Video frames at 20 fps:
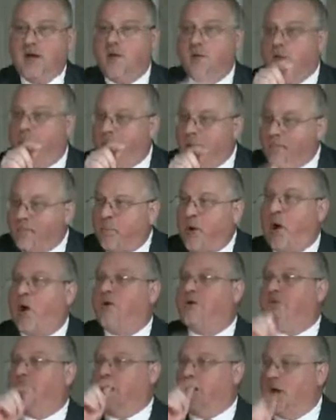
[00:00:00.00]
And you will be
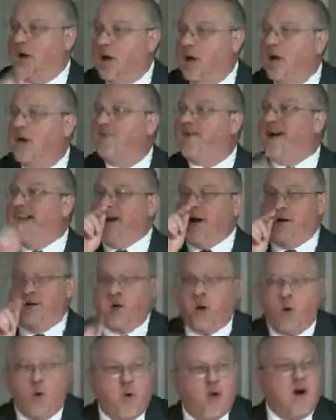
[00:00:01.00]
brought to love and
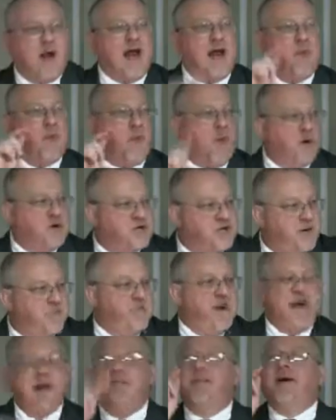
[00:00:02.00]
adore and
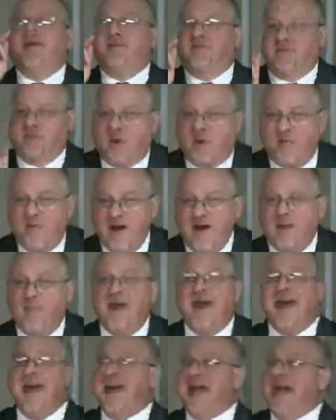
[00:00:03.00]
worship Him and serve Him